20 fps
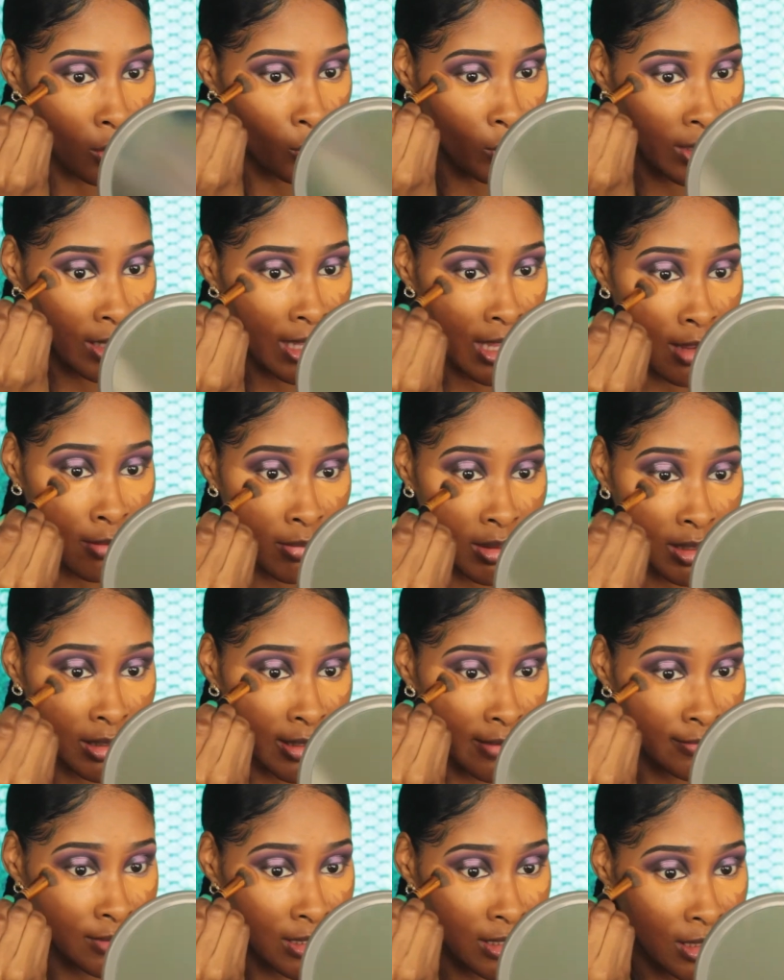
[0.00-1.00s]
We can't be
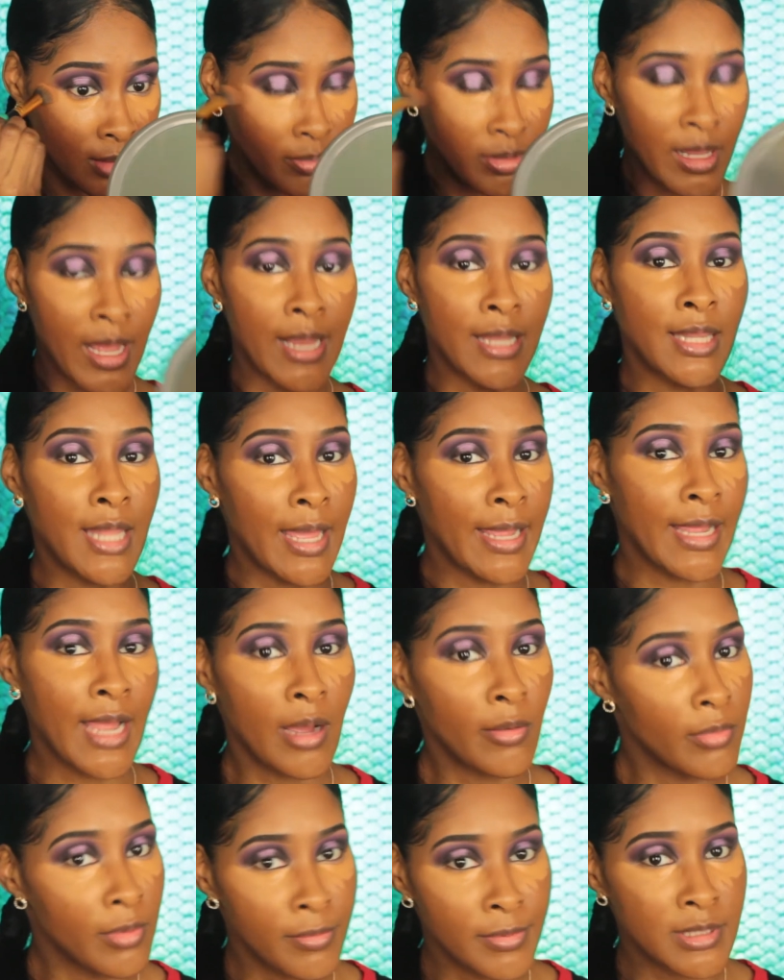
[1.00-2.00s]
left in the blind like
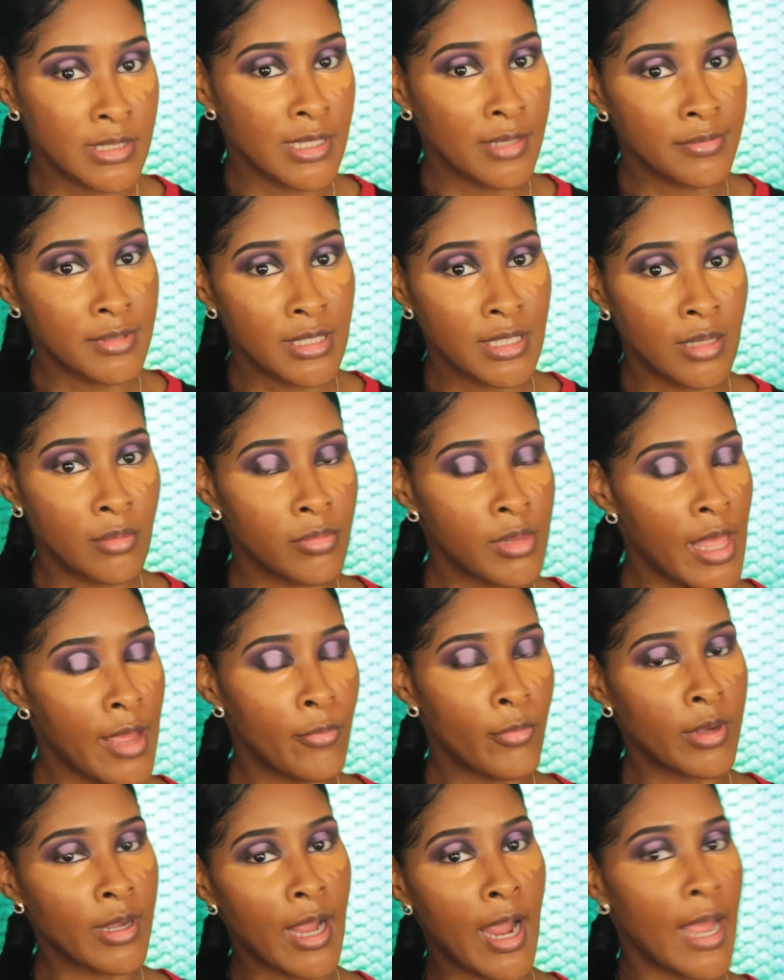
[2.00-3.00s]
how we was left in the
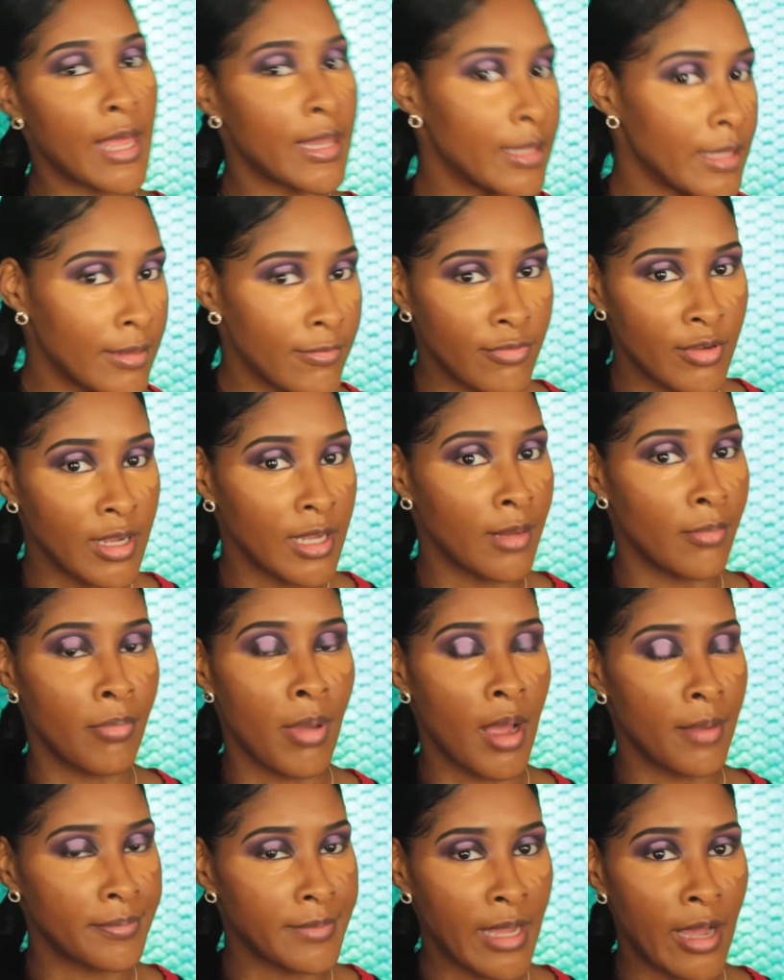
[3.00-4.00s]
blind when KYLIE fucking
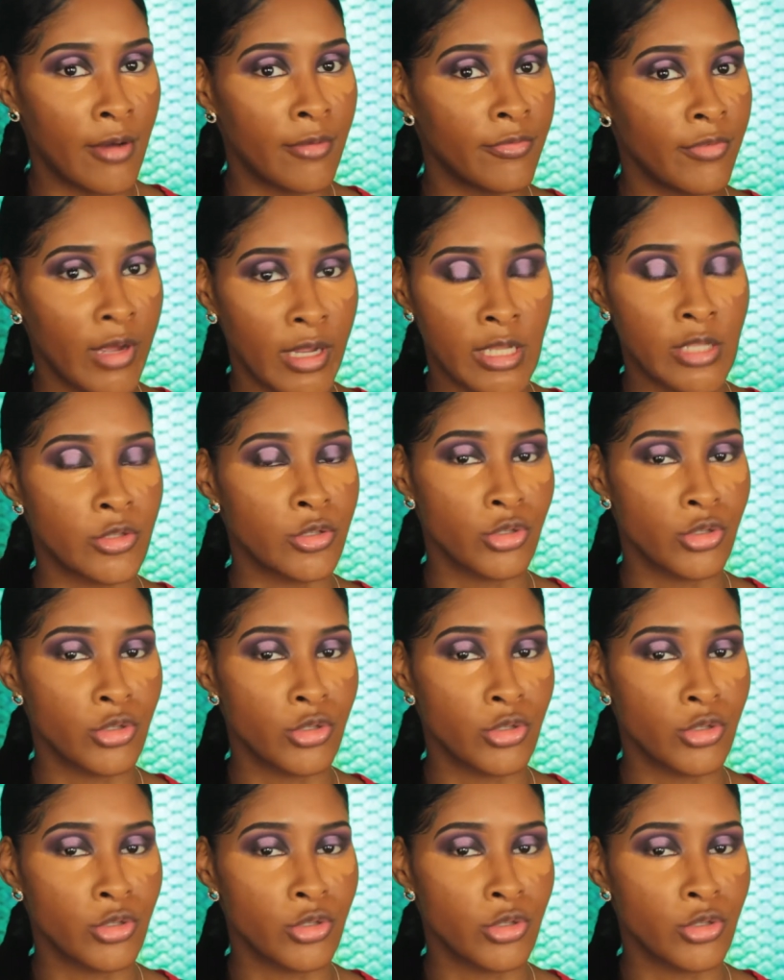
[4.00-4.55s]
popped out fucking